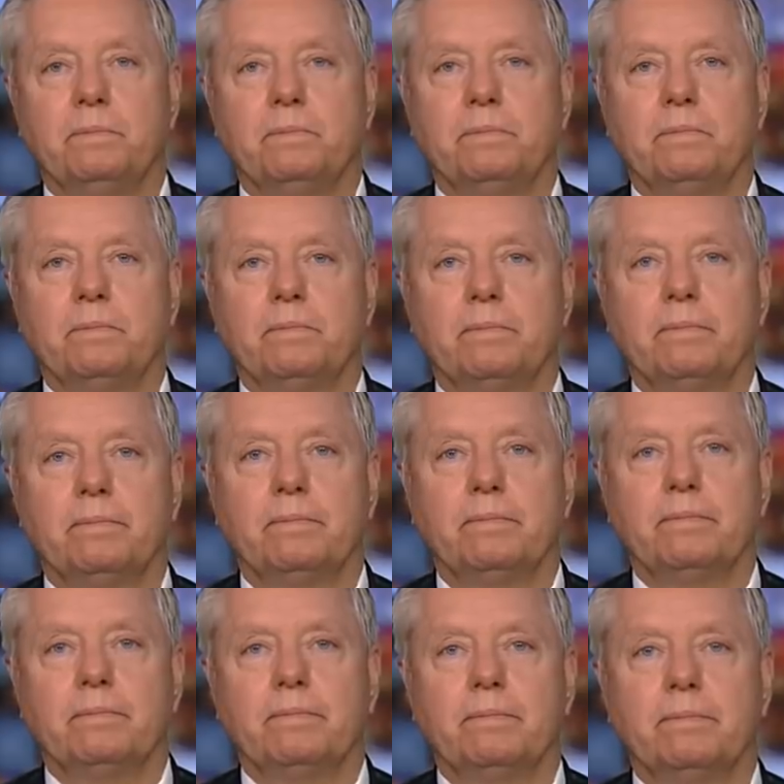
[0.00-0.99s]

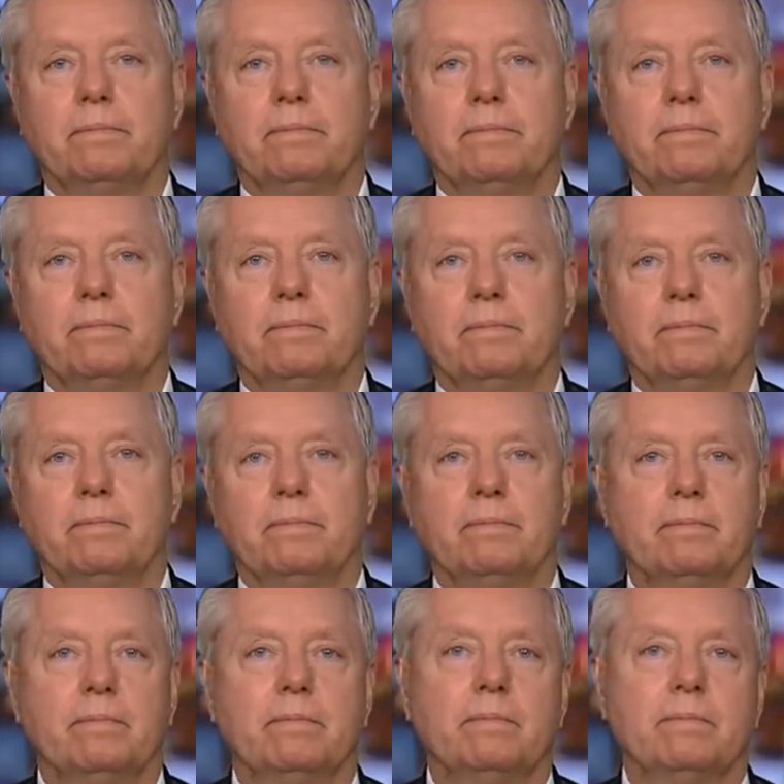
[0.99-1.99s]

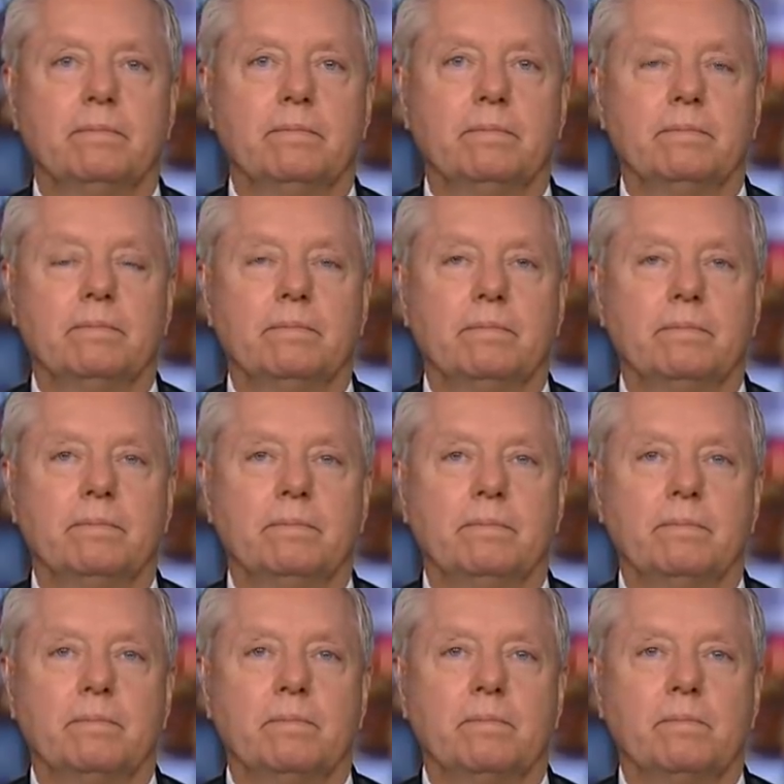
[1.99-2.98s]

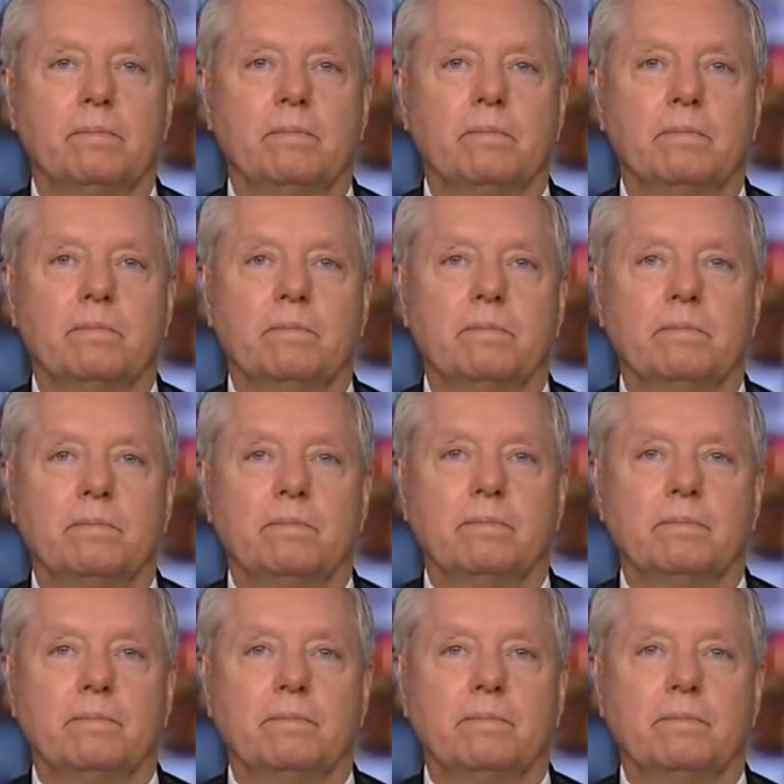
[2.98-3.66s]
(silent)